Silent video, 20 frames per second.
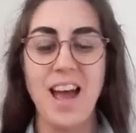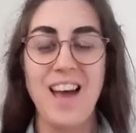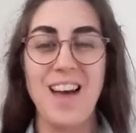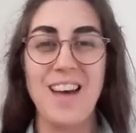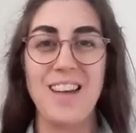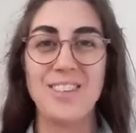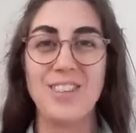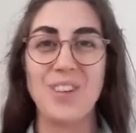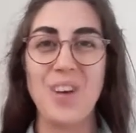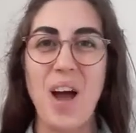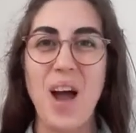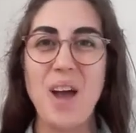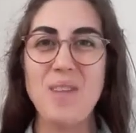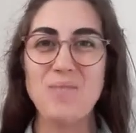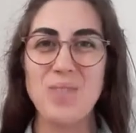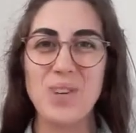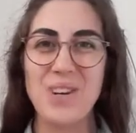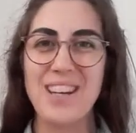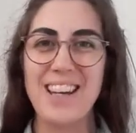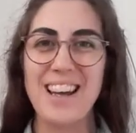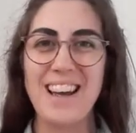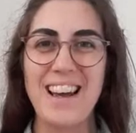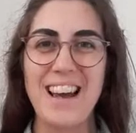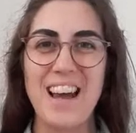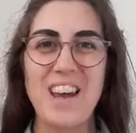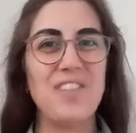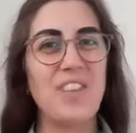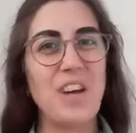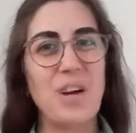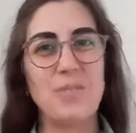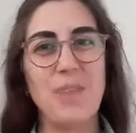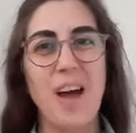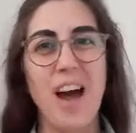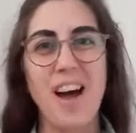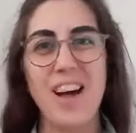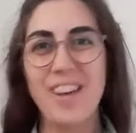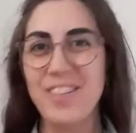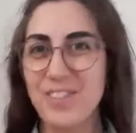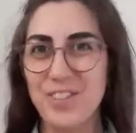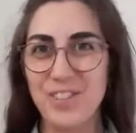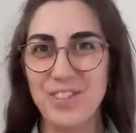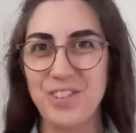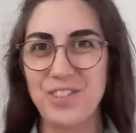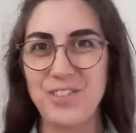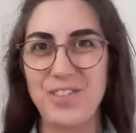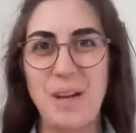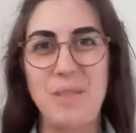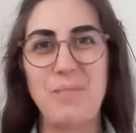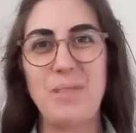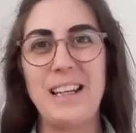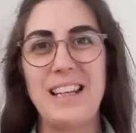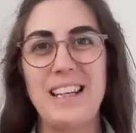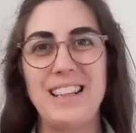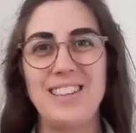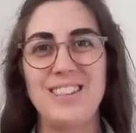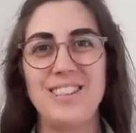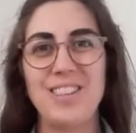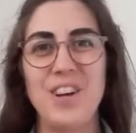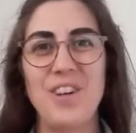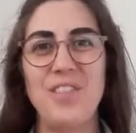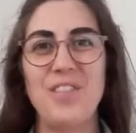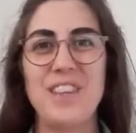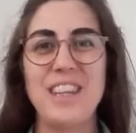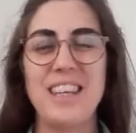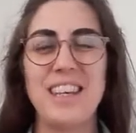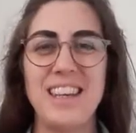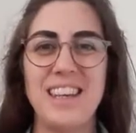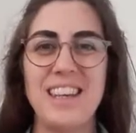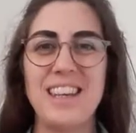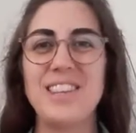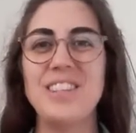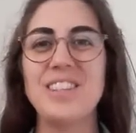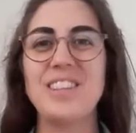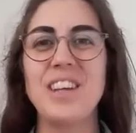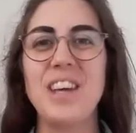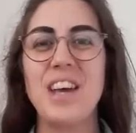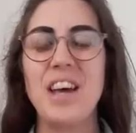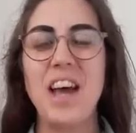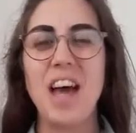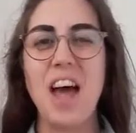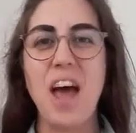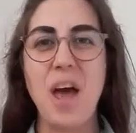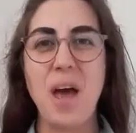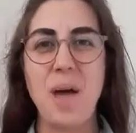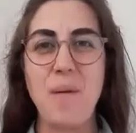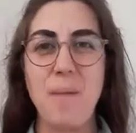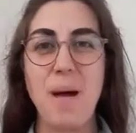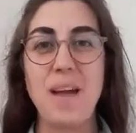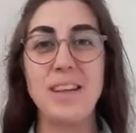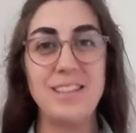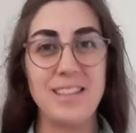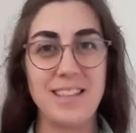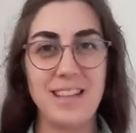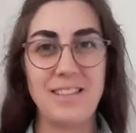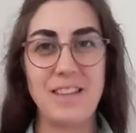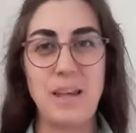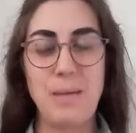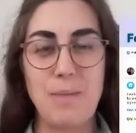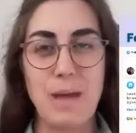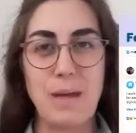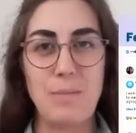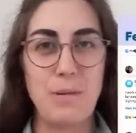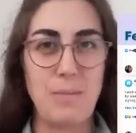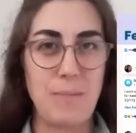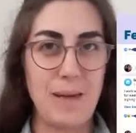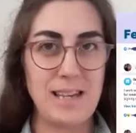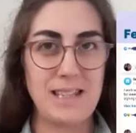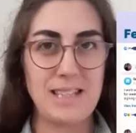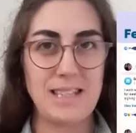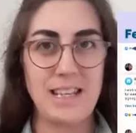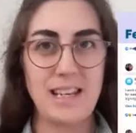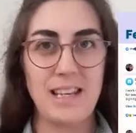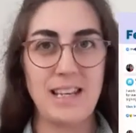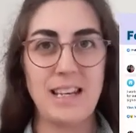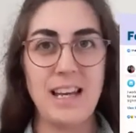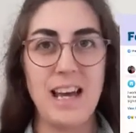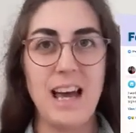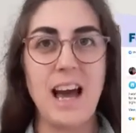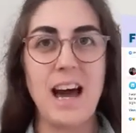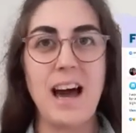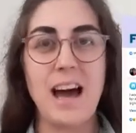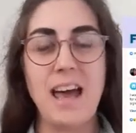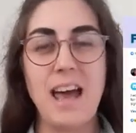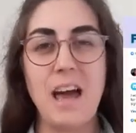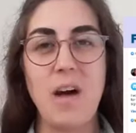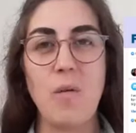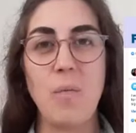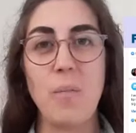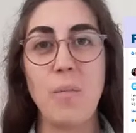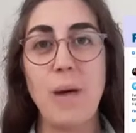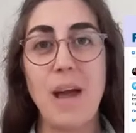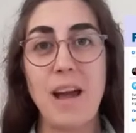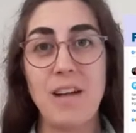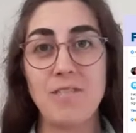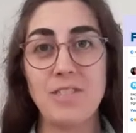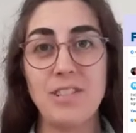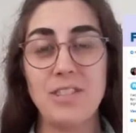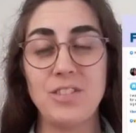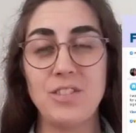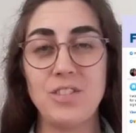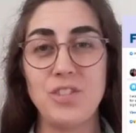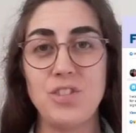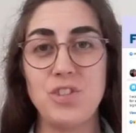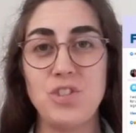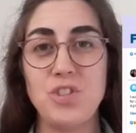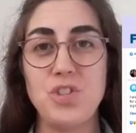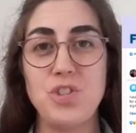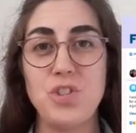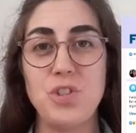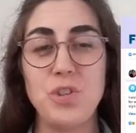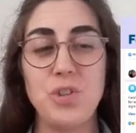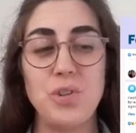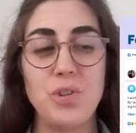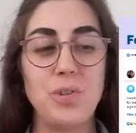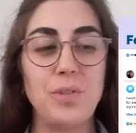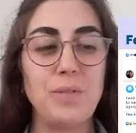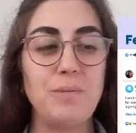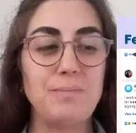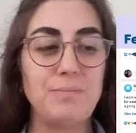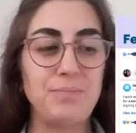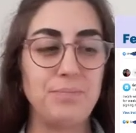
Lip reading: So I'm Roya. I've helped hundreds of families over the years understand their baby better. I help parents to